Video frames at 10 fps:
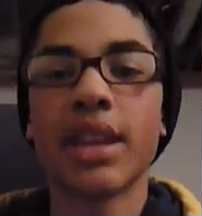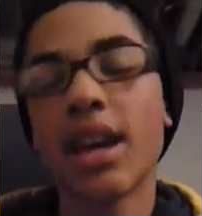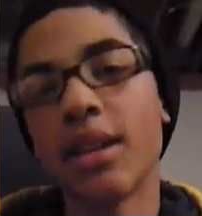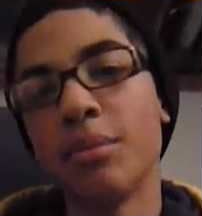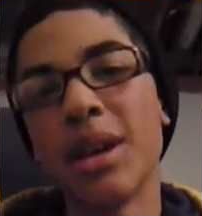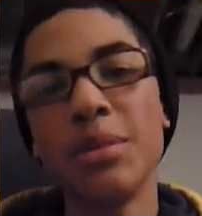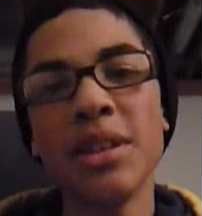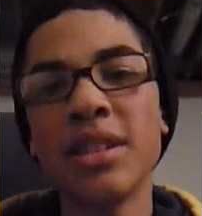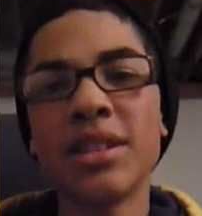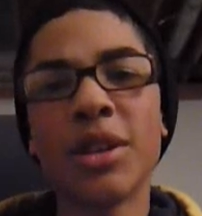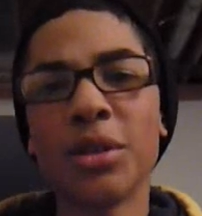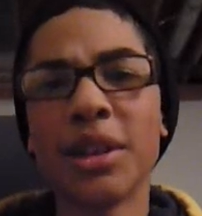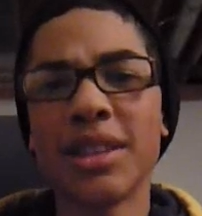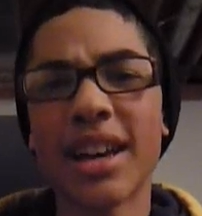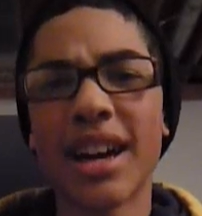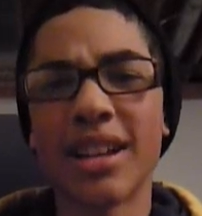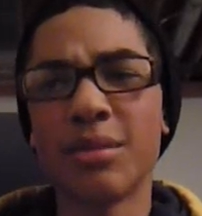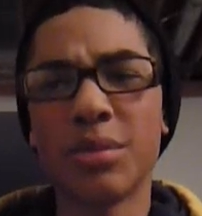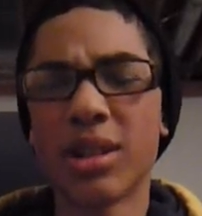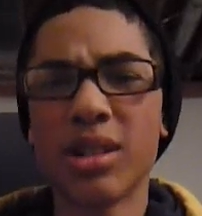Okay, maybe it didn't go like that,
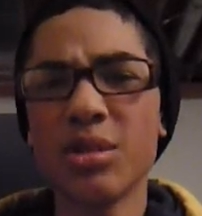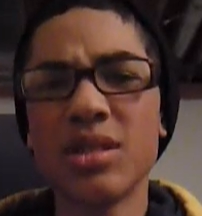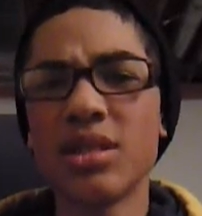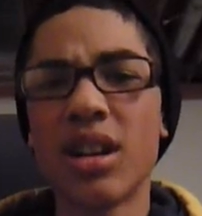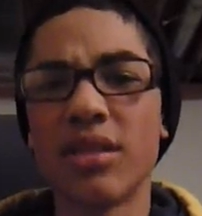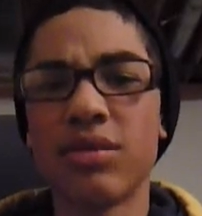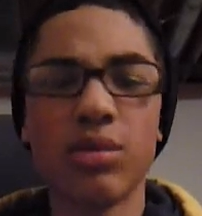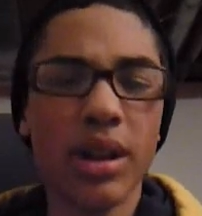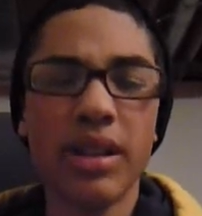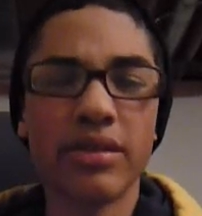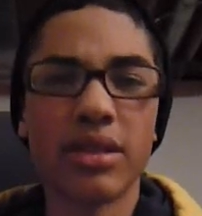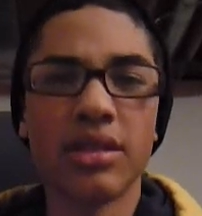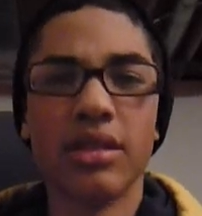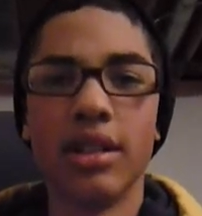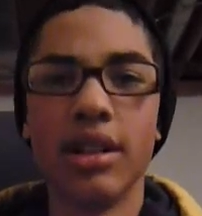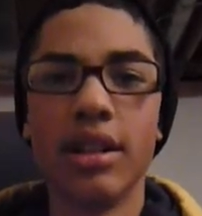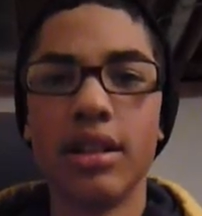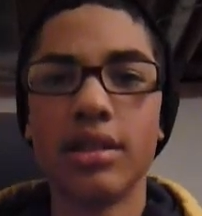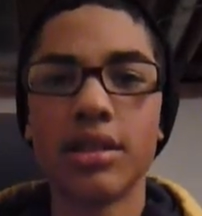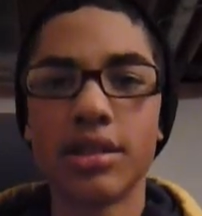but close enough, whatever.
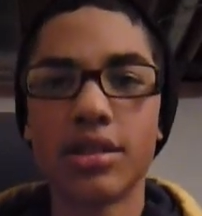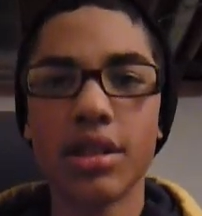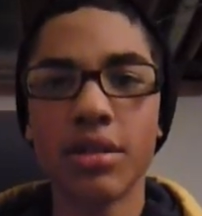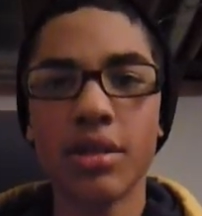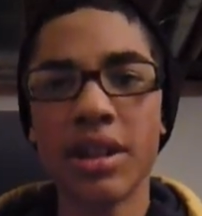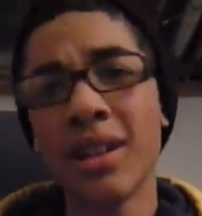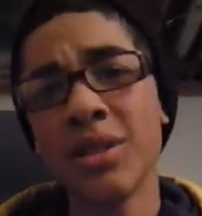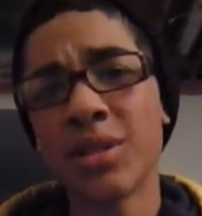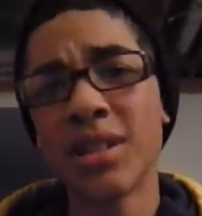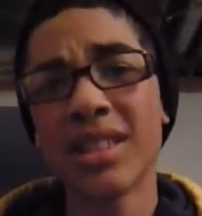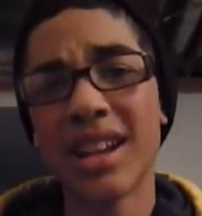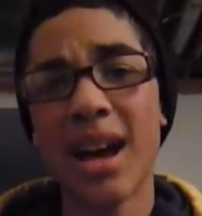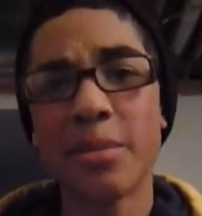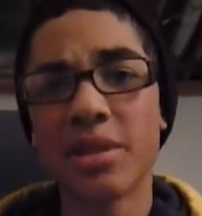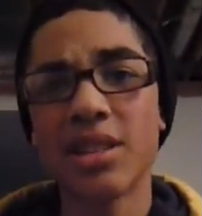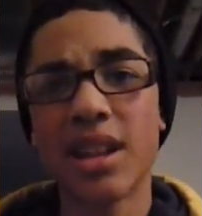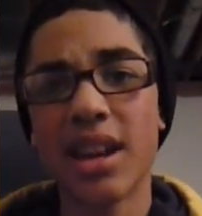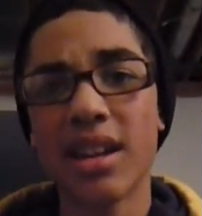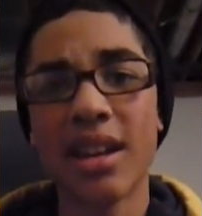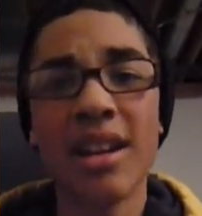So, another thing that happened
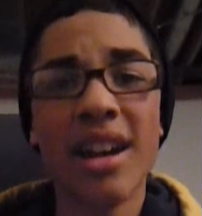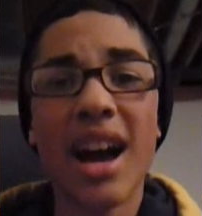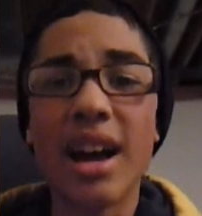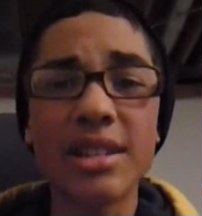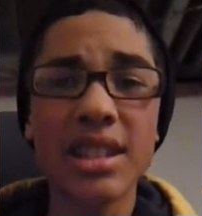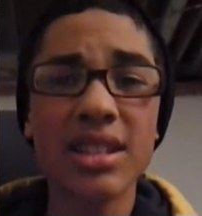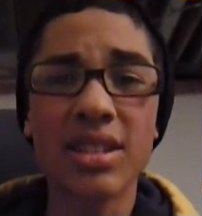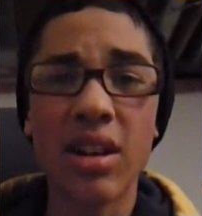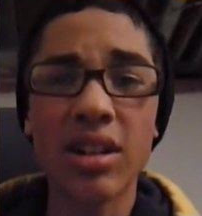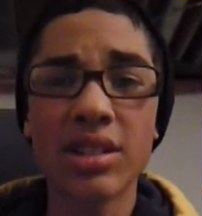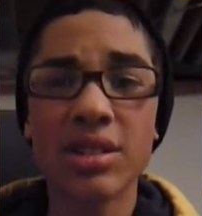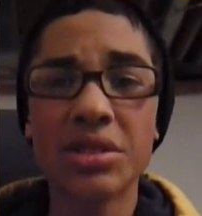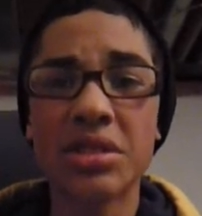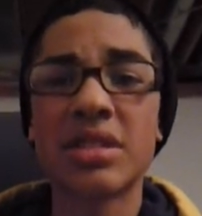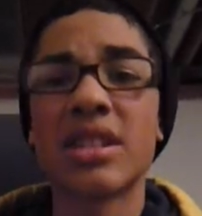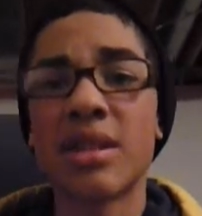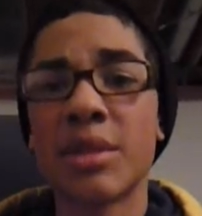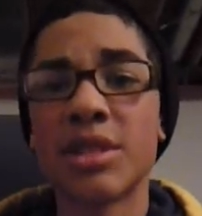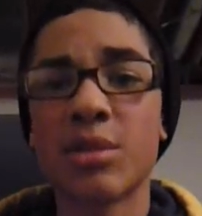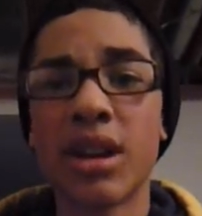today, I was at the doctor's to get
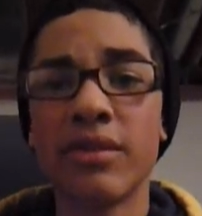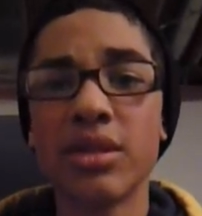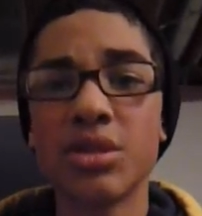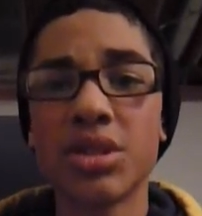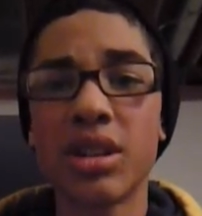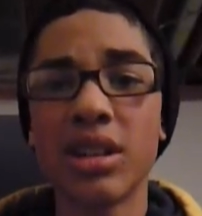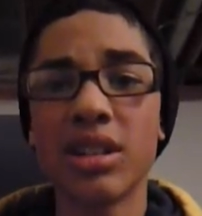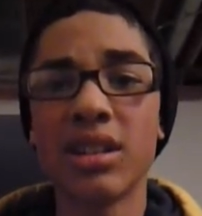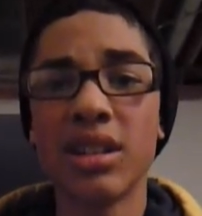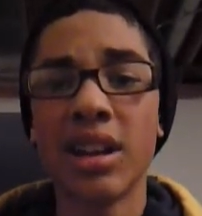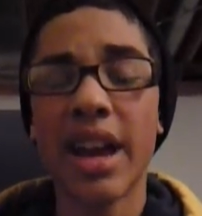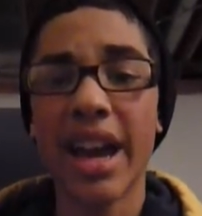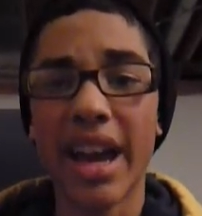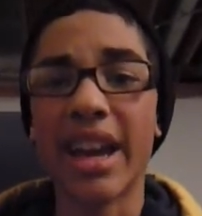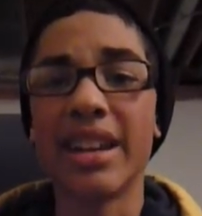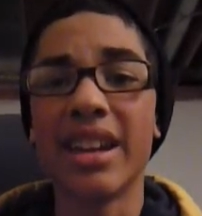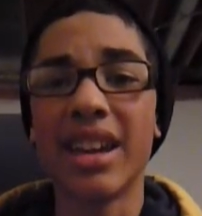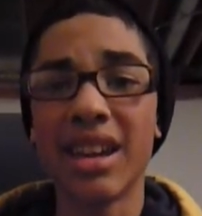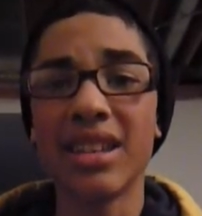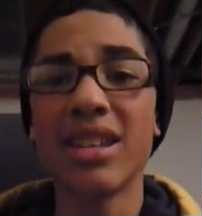my swine flu shot, and
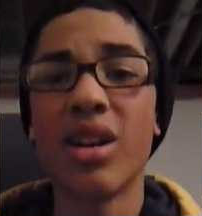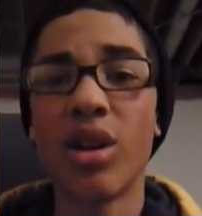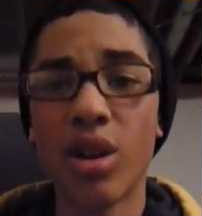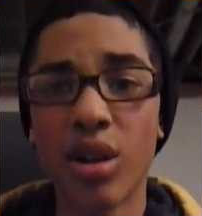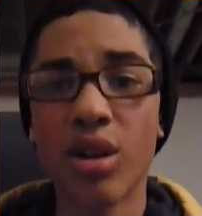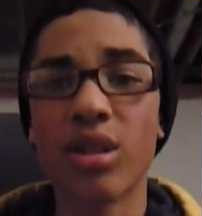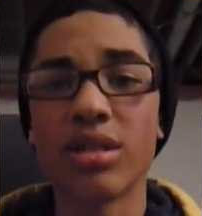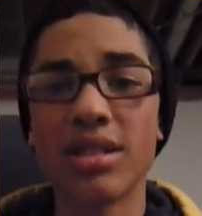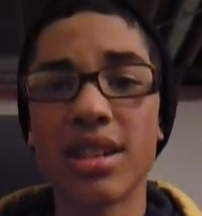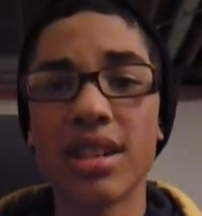it hurt.